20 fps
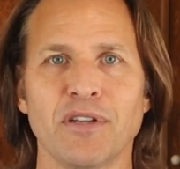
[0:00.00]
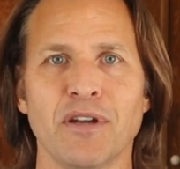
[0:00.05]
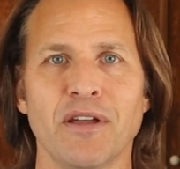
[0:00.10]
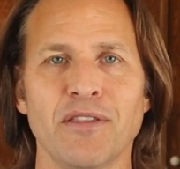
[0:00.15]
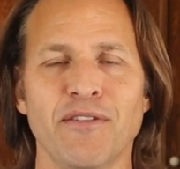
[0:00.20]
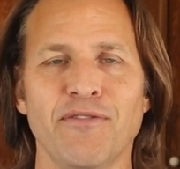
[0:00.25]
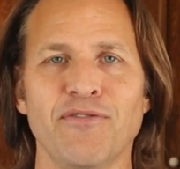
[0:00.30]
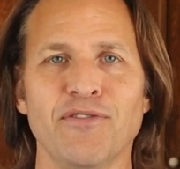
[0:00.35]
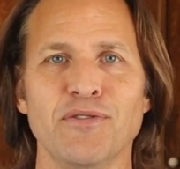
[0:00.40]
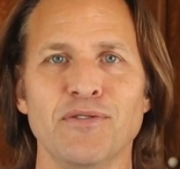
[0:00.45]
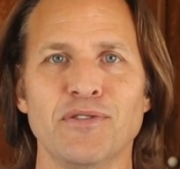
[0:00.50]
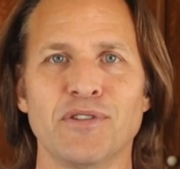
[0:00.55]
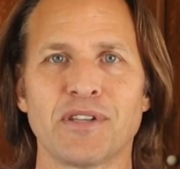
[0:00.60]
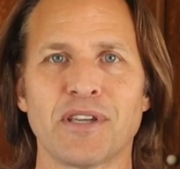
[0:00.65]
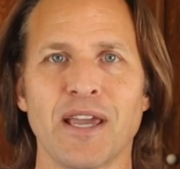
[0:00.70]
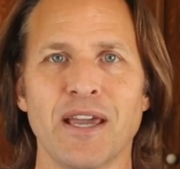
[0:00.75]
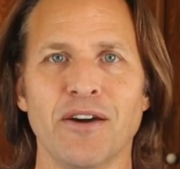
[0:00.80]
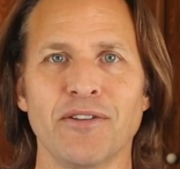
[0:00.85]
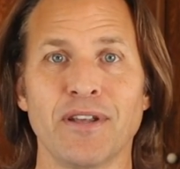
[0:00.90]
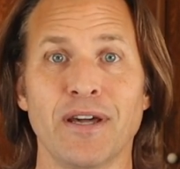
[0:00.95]
it on the food
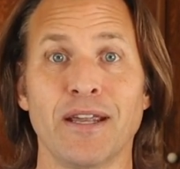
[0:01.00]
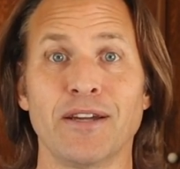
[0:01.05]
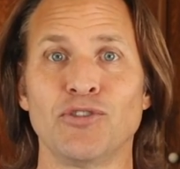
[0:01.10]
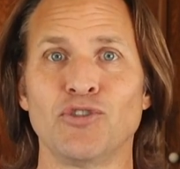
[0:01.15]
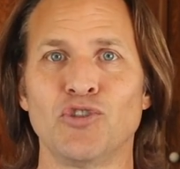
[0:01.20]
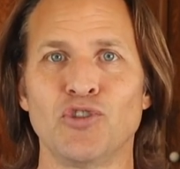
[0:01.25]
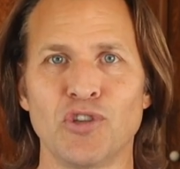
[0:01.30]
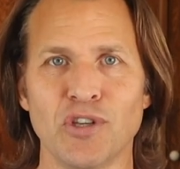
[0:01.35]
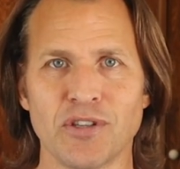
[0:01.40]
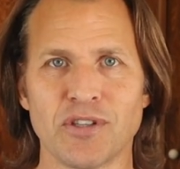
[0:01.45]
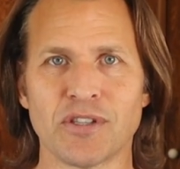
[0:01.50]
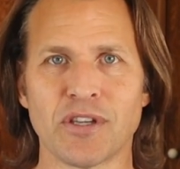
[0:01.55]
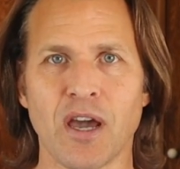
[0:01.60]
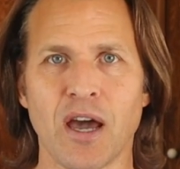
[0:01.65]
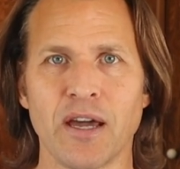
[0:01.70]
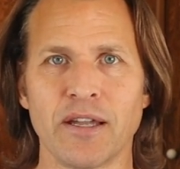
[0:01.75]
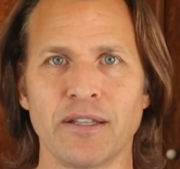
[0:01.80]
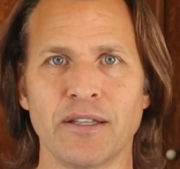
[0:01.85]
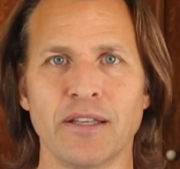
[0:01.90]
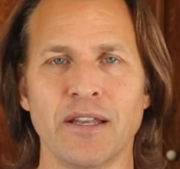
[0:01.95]
scale that I had just
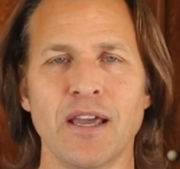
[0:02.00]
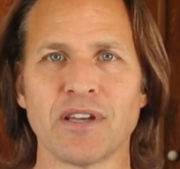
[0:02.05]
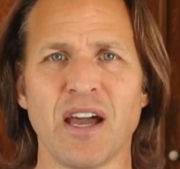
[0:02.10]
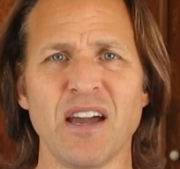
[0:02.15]
gotten.